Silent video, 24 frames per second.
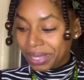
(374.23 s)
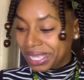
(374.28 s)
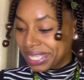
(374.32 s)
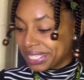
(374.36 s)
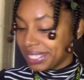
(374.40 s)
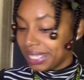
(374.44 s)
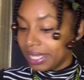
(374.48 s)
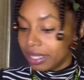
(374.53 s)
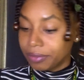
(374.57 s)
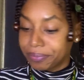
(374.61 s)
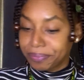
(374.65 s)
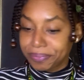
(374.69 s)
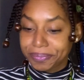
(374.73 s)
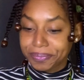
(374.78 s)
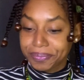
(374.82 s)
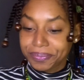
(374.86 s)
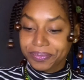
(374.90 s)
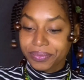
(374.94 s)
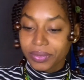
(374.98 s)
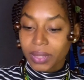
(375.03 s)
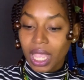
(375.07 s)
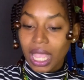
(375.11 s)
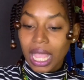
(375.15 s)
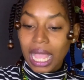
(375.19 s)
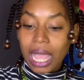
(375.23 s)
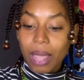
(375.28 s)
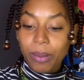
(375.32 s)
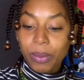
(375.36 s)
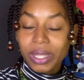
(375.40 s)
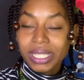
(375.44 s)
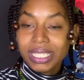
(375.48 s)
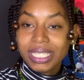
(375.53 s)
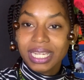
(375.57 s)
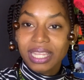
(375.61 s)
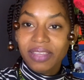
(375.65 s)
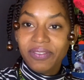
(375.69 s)
getting i'm
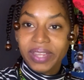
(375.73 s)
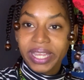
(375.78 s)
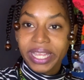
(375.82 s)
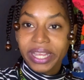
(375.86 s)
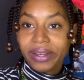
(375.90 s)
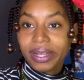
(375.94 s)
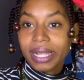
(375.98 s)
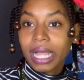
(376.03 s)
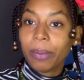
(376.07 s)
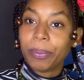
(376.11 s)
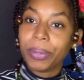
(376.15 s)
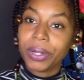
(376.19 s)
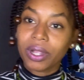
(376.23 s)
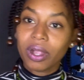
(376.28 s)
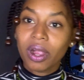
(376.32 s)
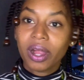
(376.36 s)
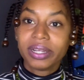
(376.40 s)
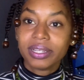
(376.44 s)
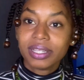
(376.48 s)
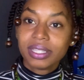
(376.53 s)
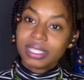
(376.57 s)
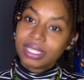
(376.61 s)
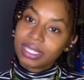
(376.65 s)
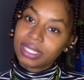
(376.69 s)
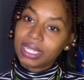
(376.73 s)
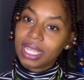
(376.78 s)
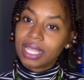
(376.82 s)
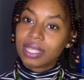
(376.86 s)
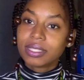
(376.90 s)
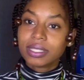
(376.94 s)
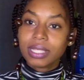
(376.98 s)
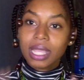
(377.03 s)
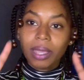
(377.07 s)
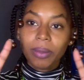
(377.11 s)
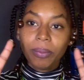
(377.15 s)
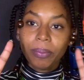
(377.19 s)
going to leave it here capricorn until next
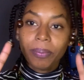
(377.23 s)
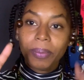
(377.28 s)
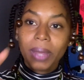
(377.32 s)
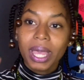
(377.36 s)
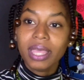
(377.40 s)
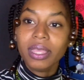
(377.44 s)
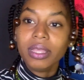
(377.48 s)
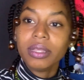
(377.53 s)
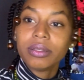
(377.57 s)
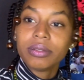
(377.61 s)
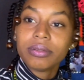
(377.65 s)
time bye